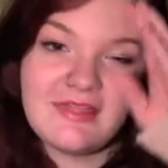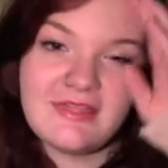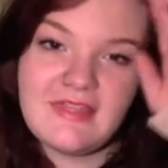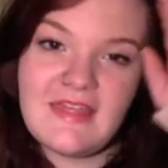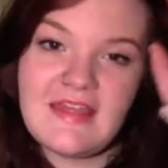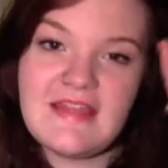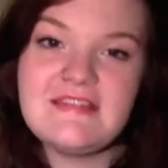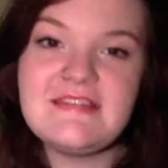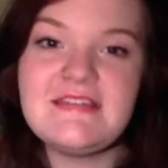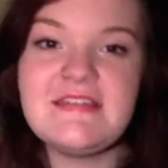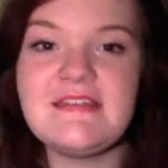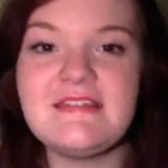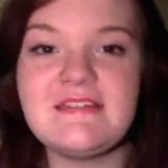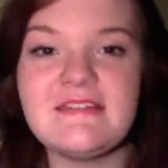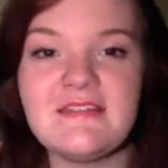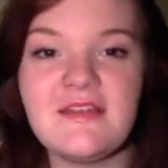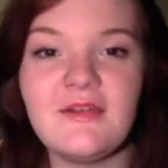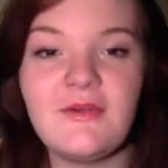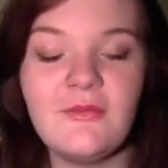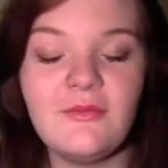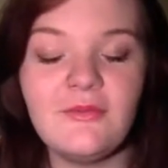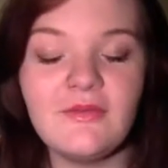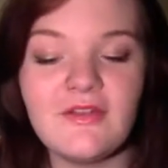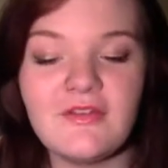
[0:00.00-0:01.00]
that is
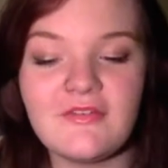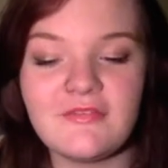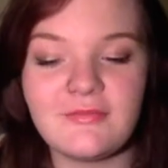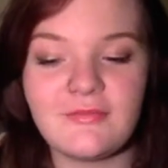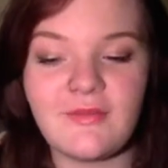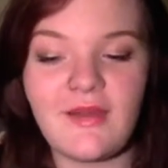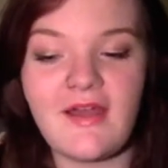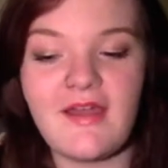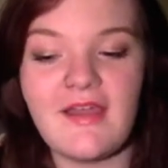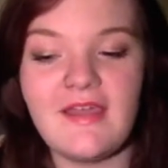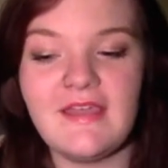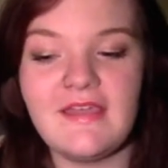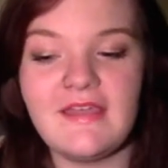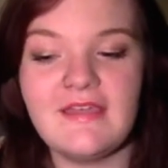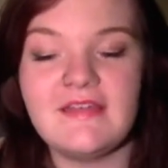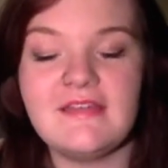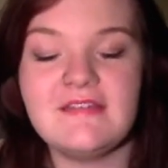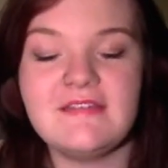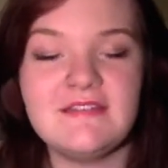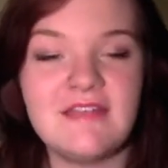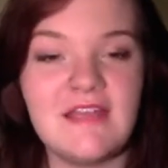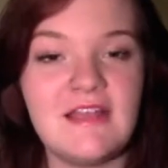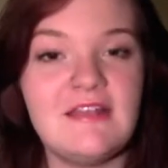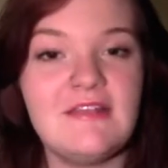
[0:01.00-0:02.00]
all of my
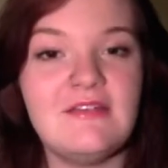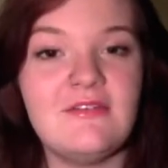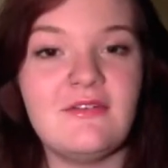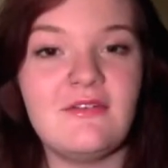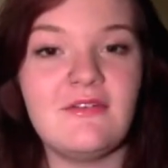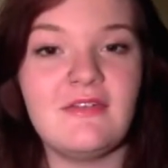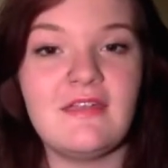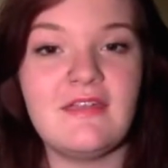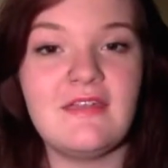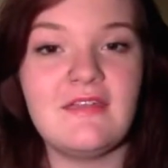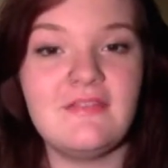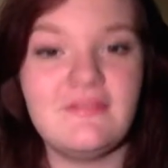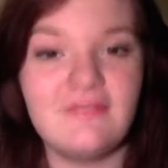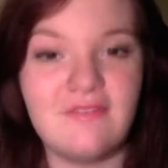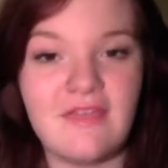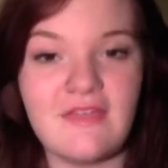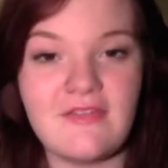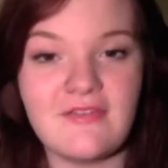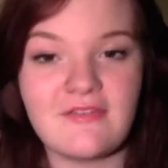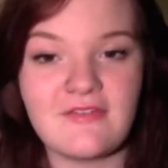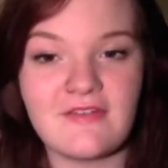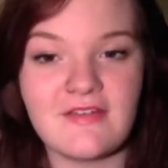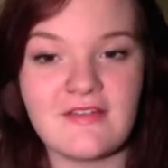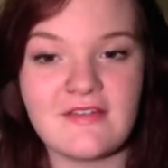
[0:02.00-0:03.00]
January
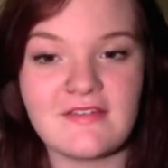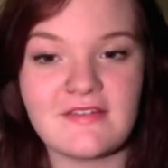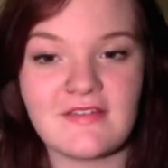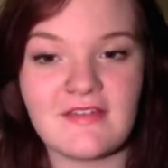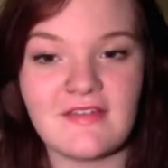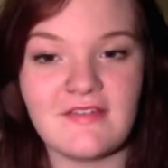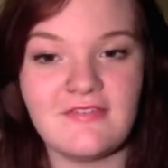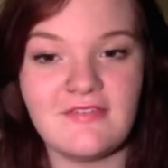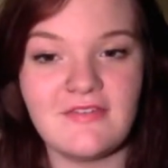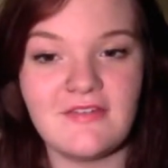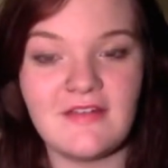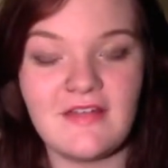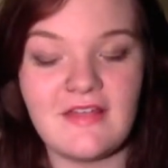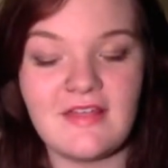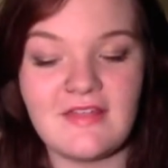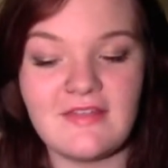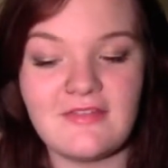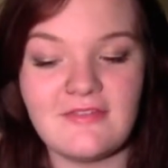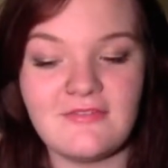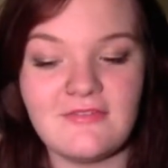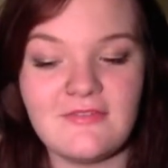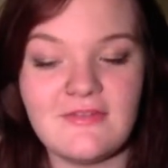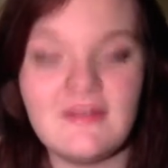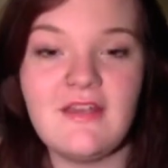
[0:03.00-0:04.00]
favourites. I feel like
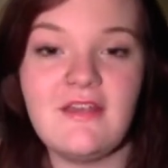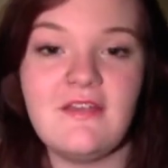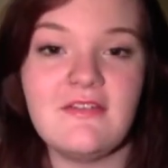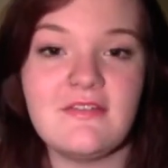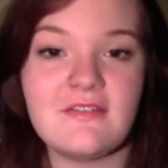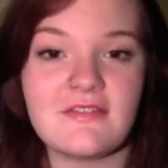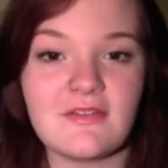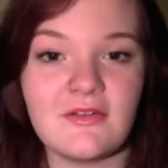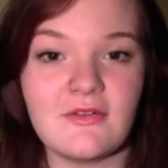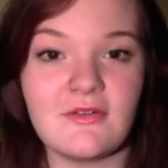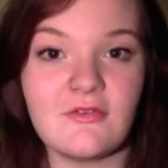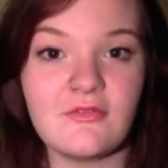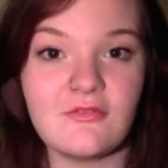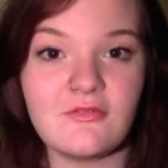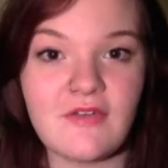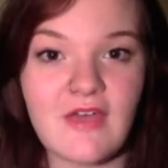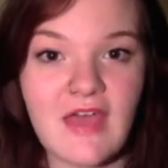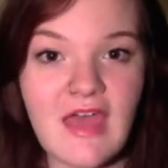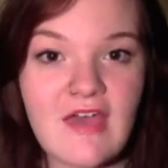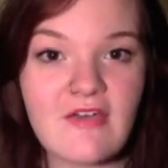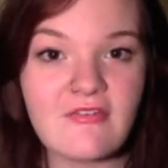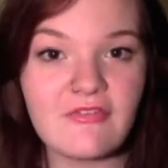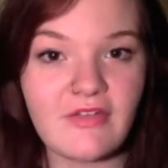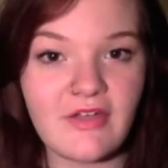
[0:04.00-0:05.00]
this video has gone on
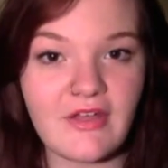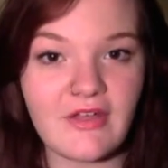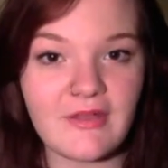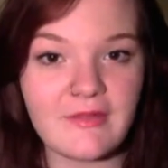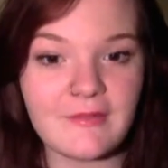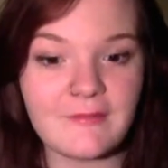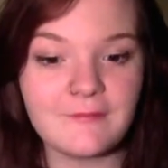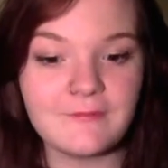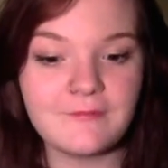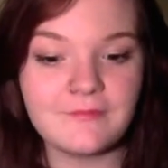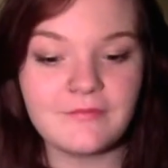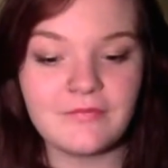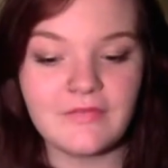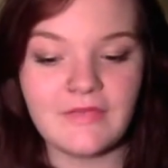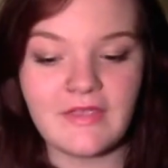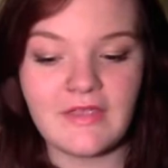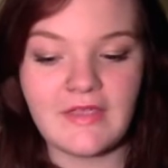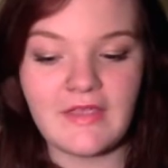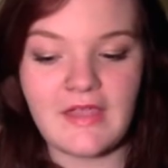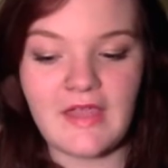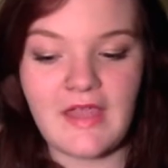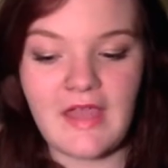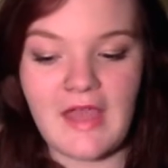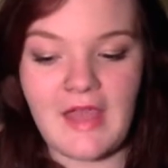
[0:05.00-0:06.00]
forever.
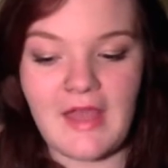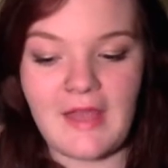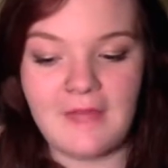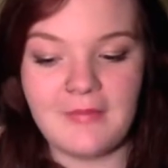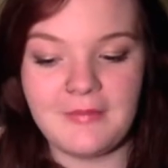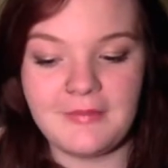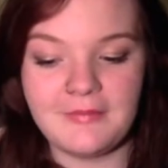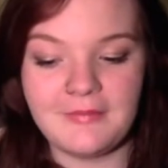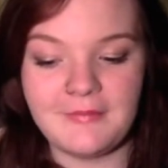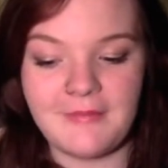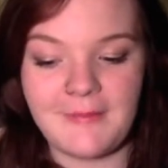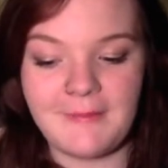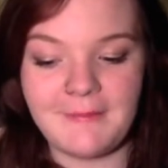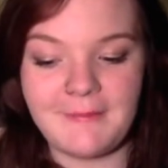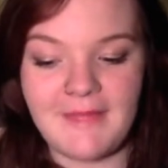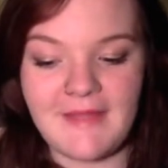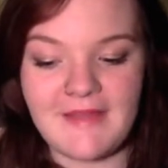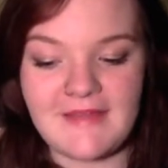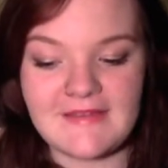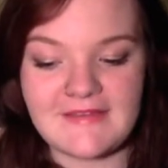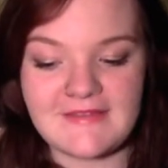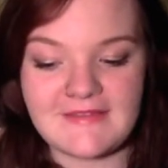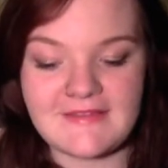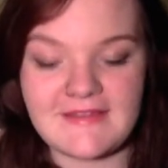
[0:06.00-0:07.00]
My
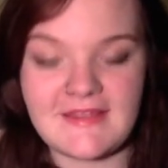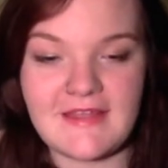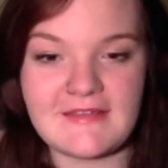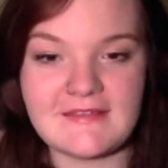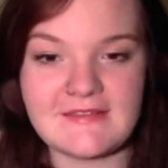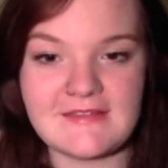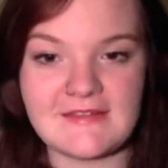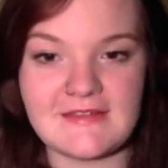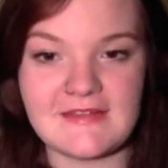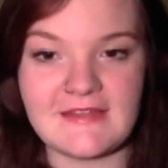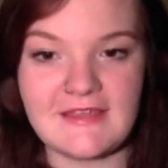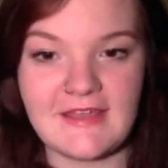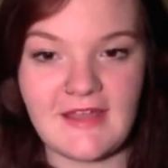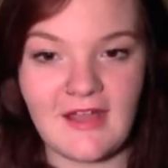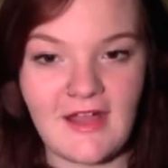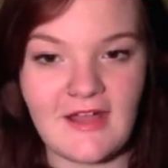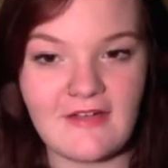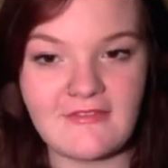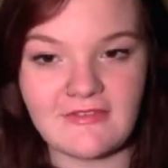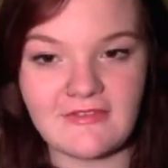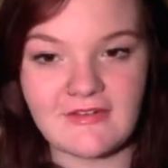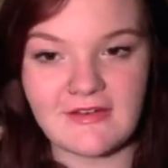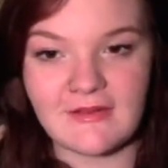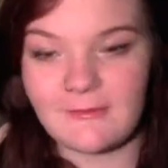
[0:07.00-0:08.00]
bed is certainly
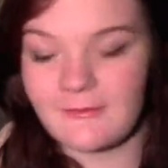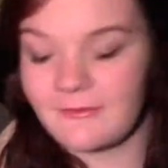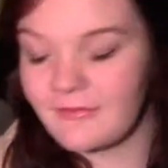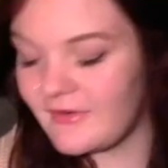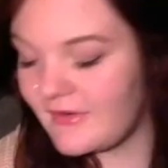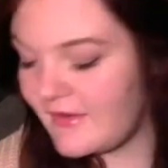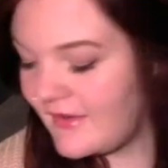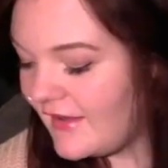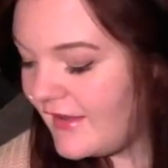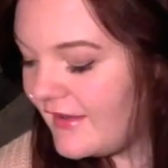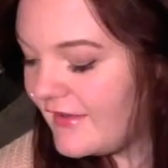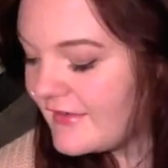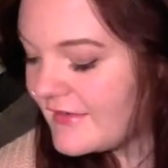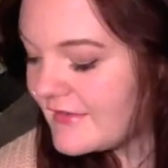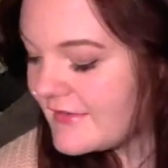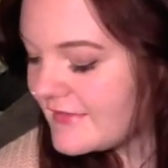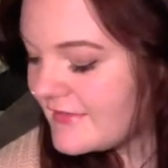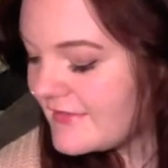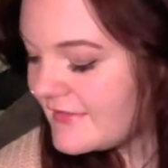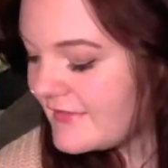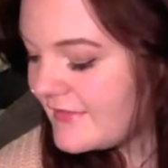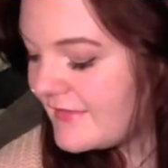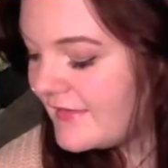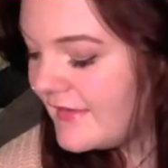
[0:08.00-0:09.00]
covered in products,
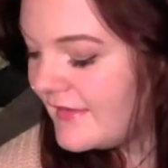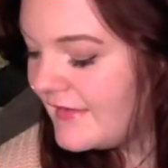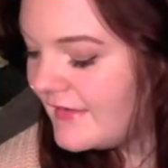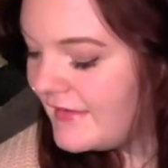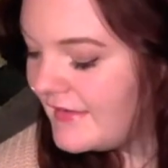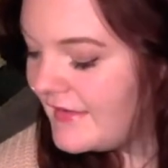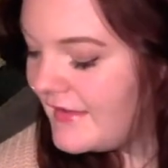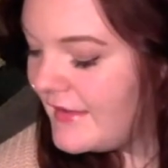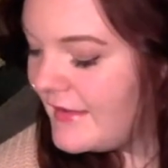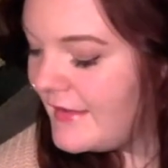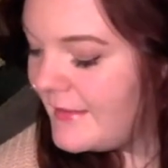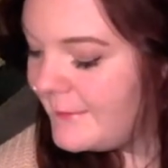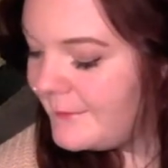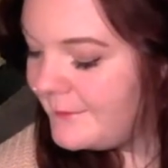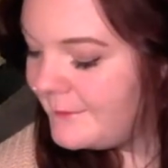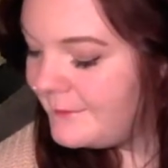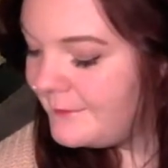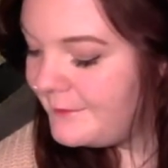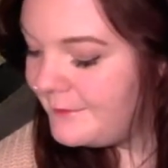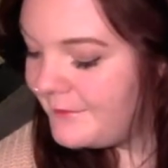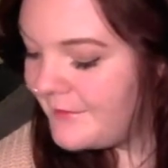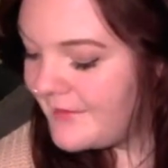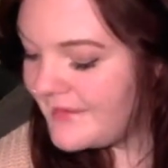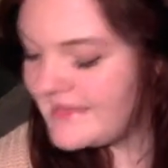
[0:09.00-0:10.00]

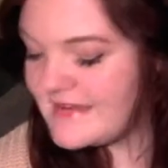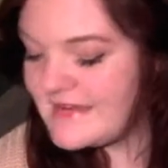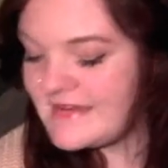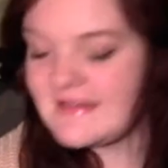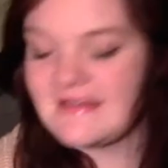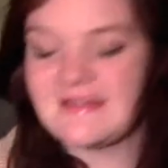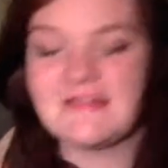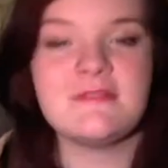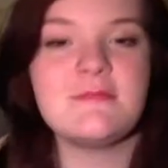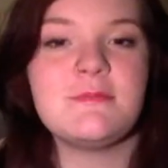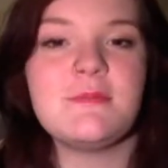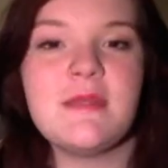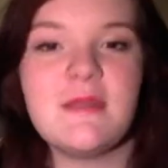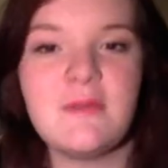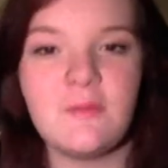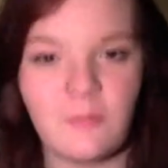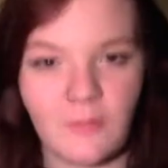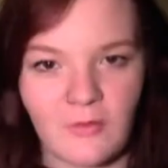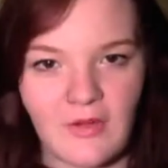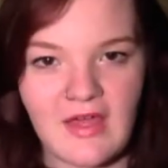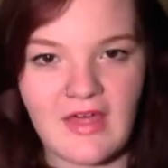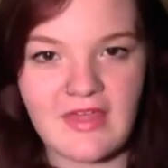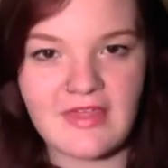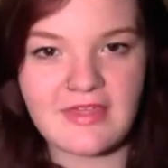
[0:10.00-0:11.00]
but it has been
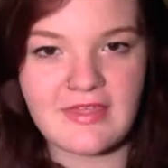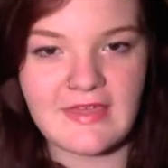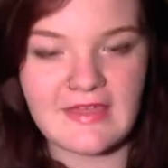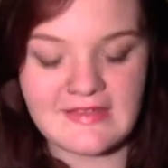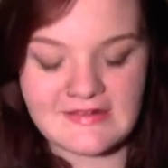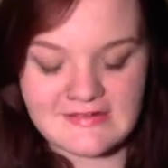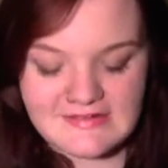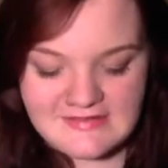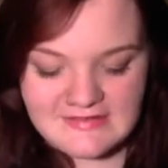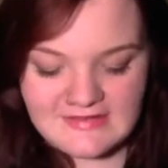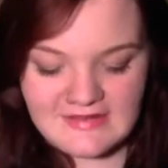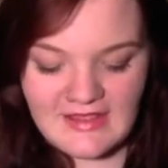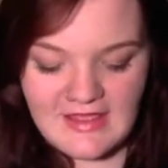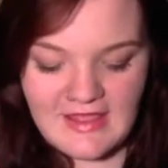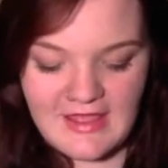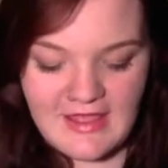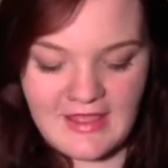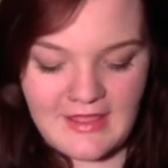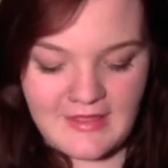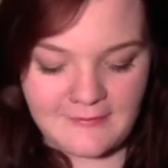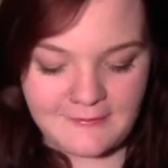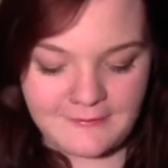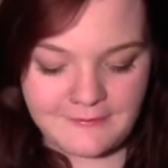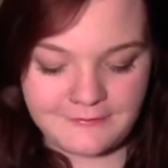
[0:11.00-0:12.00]
worth
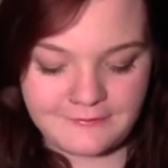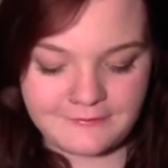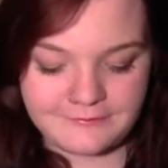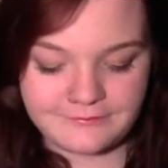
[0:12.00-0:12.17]
it.